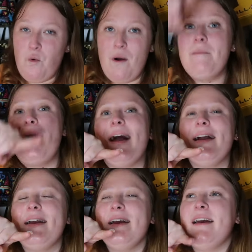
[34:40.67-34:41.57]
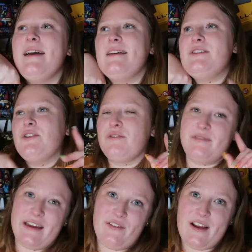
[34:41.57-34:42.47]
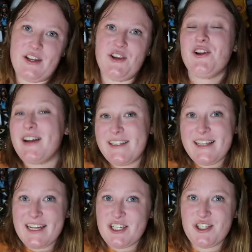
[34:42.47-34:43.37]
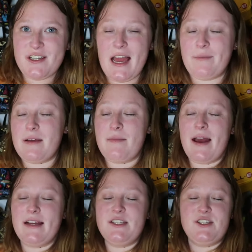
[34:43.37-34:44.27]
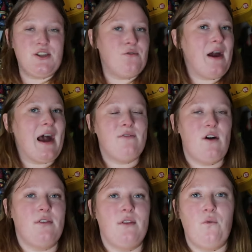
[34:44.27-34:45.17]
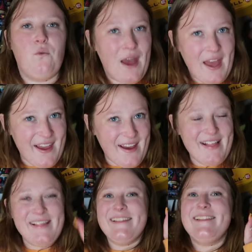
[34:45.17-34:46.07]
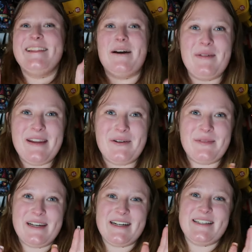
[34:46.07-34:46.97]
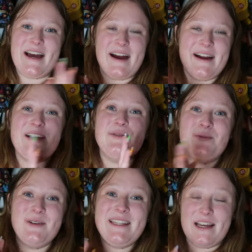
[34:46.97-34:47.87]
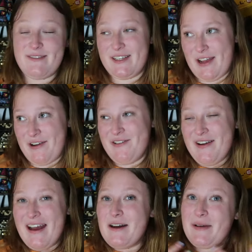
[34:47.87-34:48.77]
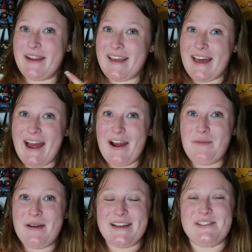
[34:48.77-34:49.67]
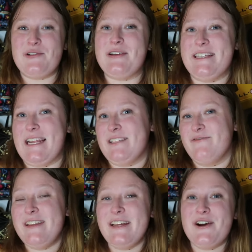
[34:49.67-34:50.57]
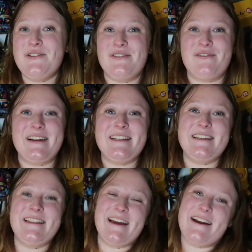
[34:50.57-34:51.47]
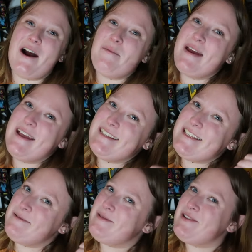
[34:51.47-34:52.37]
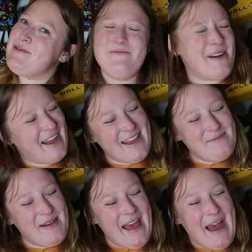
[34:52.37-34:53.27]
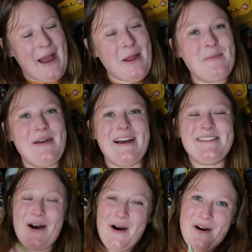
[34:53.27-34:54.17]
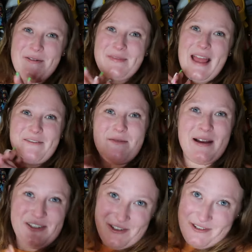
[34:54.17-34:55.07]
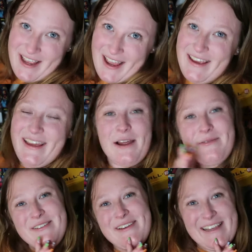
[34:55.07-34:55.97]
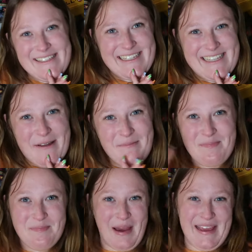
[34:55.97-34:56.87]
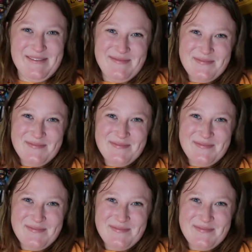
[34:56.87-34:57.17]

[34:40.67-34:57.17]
What bag is your favorite in your collection? How many bags do you have on the way? Let me know because I would love to know. But again, I hope you guys enjoyed today's video. Don't forget to like, comment, and subscribe. I hope you guys all have a magical day and I will see you guys next time. Bye.